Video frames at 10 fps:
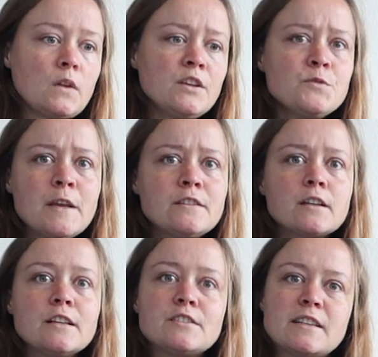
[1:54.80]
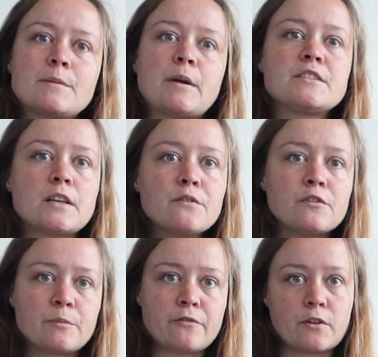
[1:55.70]
It's basically setting
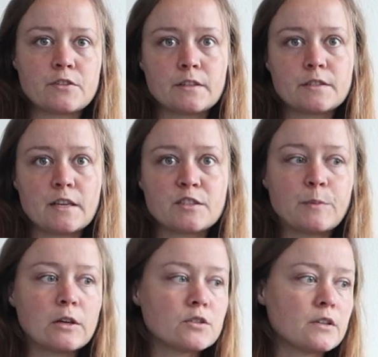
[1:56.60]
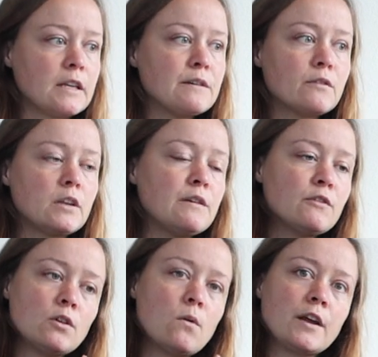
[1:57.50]
myself up for success, because I
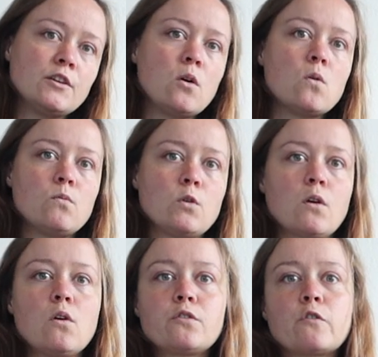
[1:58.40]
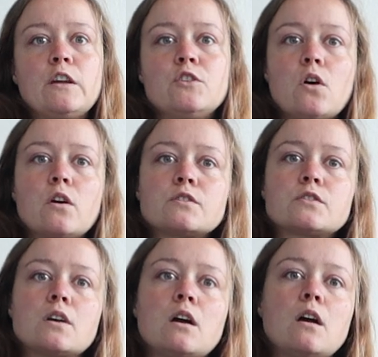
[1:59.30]
even though I know what all three
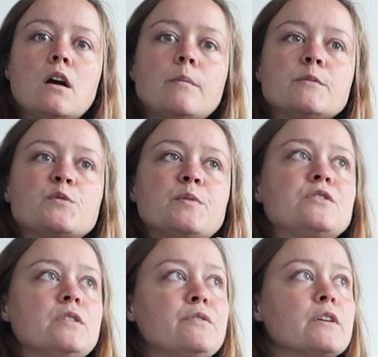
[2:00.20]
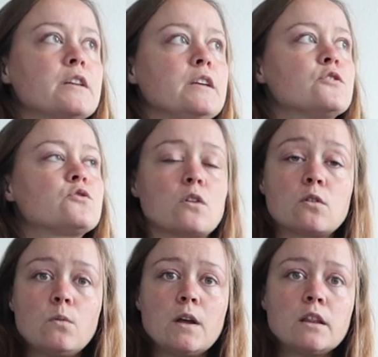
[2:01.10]
dogs specifically
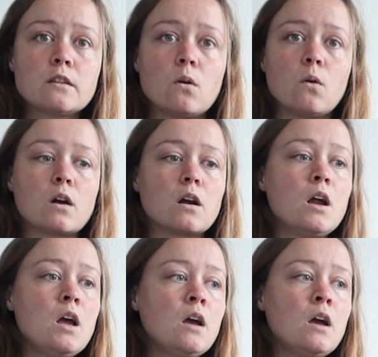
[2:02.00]
struggle with or